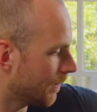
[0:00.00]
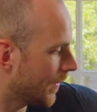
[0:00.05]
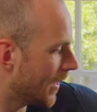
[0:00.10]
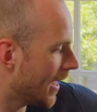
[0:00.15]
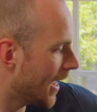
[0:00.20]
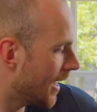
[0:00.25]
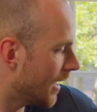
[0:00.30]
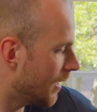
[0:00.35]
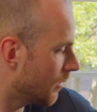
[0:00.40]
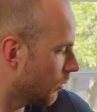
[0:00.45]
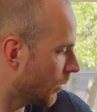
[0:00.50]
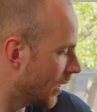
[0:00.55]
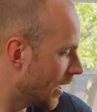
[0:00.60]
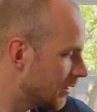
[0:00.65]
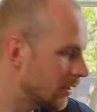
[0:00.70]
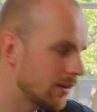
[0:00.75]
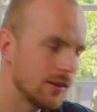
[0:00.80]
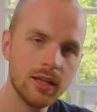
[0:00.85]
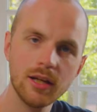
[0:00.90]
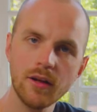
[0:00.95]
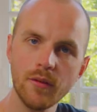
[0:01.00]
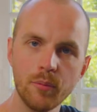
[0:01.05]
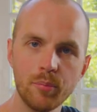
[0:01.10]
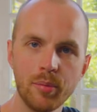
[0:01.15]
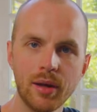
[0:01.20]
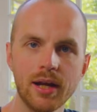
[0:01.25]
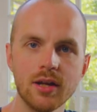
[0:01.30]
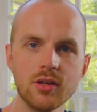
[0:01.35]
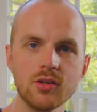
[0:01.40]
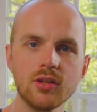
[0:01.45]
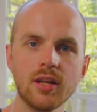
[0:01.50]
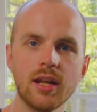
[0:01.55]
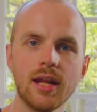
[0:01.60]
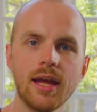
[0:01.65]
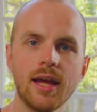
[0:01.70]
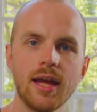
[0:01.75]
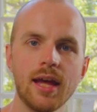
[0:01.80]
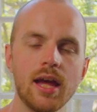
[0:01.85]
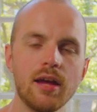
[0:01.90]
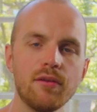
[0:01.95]
and wearing the other pairs that I
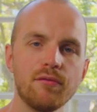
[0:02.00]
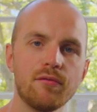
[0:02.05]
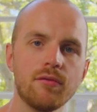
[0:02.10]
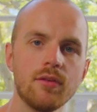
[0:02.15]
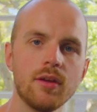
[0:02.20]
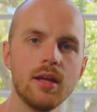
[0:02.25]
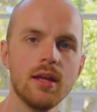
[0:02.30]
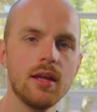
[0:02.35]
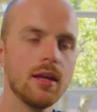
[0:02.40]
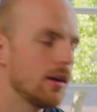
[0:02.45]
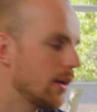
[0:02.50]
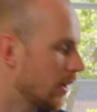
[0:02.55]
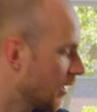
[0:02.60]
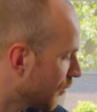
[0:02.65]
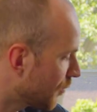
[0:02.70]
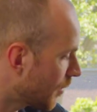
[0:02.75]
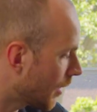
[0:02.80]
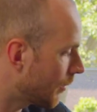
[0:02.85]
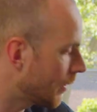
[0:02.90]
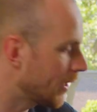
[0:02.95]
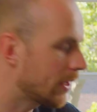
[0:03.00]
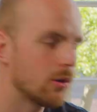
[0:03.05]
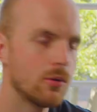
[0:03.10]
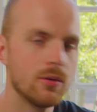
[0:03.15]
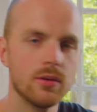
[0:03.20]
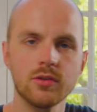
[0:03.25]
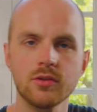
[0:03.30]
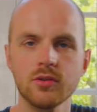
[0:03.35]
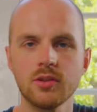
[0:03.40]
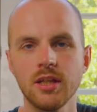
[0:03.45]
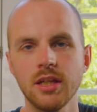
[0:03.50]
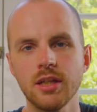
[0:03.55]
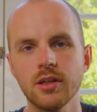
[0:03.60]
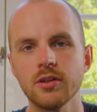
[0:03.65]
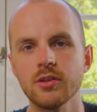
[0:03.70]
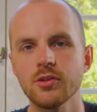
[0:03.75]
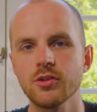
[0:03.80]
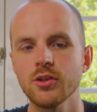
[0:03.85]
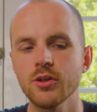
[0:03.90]
have of my Rick Owens sneakers.